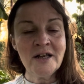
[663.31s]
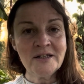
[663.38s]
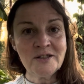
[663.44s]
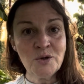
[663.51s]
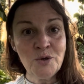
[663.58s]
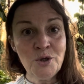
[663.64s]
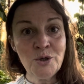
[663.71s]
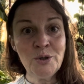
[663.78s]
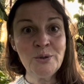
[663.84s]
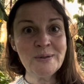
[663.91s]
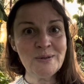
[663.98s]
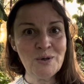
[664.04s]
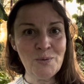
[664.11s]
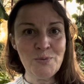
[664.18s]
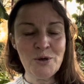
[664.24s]
So
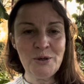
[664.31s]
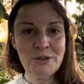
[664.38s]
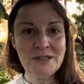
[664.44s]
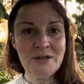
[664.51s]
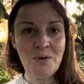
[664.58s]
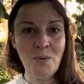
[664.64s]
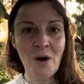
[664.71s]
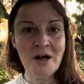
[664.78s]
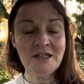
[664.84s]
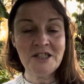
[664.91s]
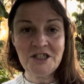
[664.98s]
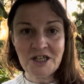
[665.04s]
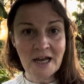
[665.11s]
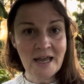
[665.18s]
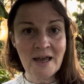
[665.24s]
use your beauty words.
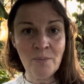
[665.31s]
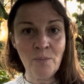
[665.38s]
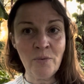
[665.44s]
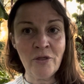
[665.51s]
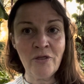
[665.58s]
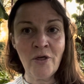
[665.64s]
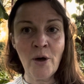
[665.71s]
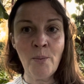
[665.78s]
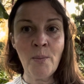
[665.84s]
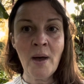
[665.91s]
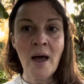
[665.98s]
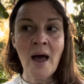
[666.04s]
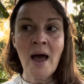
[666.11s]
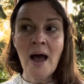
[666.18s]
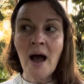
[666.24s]
Check in with them.
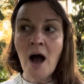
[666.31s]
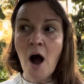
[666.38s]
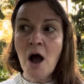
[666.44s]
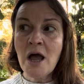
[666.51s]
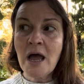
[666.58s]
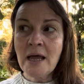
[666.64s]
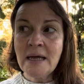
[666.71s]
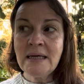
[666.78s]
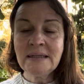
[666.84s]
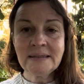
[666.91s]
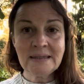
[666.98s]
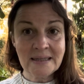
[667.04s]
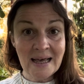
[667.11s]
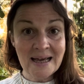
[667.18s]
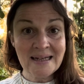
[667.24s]

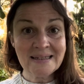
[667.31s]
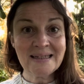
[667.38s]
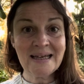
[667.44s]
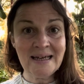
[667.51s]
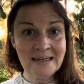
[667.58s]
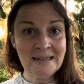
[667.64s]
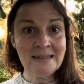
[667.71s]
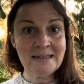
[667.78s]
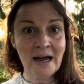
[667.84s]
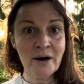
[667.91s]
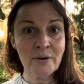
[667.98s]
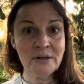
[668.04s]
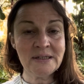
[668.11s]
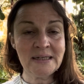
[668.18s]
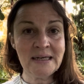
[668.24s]
Is this in
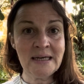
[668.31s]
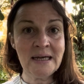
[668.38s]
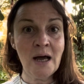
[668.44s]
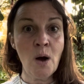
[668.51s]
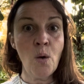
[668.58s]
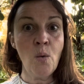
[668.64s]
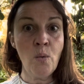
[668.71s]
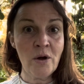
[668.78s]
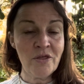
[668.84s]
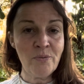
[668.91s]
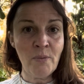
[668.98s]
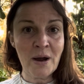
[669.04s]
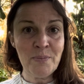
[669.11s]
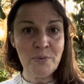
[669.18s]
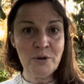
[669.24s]
integrity with
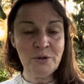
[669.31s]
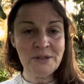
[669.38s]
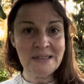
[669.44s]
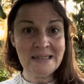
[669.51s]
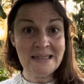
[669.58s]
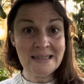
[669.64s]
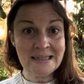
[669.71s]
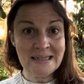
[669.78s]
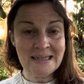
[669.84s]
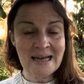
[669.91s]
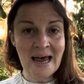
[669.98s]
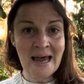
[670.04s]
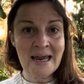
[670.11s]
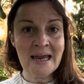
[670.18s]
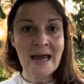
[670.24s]
my beauty
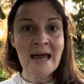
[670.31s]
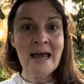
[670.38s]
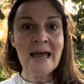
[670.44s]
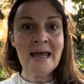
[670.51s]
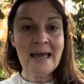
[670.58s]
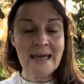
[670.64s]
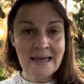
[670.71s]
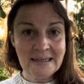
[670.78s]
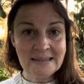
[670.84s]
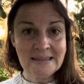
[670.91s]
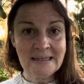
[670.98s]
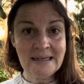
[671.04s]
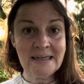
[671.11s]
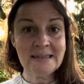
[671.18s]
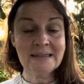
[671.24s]
today? Is
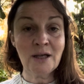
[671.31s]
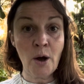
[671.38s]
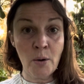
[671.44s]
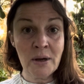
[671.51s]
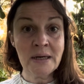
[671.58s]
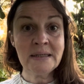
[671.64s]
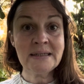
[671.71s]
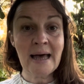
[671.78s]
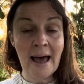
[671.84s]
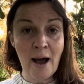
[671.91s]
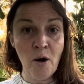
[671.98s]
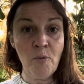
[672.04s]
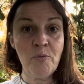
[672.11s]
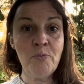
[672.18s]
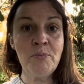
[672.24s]
this going to
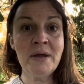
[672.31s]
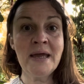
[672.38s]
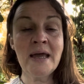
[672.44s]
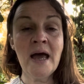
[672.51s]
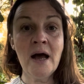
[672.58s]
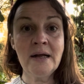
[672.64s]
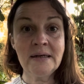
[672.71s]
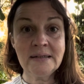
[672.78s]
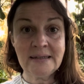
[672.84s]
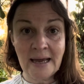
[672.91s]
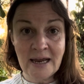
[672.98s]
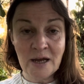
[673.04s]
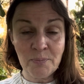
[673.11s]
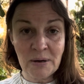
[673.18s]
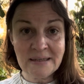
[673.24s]
help me
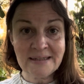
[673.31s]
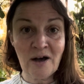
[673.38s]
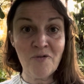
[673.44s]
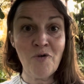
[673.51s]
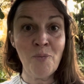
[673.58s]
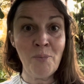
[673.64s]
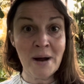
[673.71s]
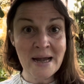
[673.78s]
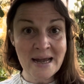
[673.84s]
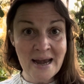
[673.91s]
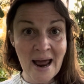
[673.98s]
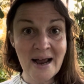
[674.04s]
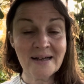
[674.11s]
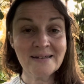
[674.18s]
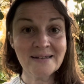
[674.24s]
take myself on my
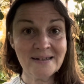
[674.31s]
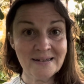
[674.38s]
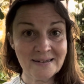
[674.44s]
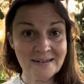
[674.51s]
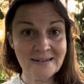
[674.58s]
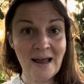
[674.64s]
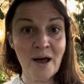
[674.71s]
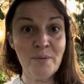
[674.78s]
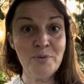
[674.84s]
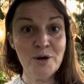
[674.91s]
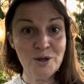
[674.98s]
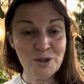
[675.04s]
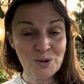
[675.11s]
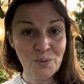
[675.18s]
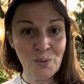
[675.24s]
next step
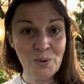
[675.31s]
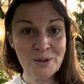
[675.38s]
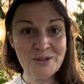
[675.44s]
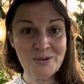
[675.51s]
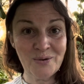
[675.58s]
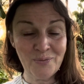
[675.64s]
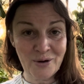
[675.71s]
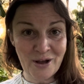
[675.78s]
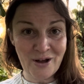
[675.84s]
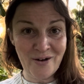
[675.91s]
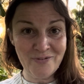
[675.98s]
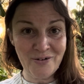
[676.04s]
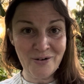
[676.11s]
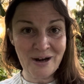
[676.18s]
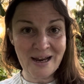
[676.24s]
towards
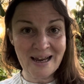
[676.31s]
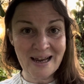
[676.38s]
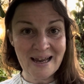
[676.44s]
recovery?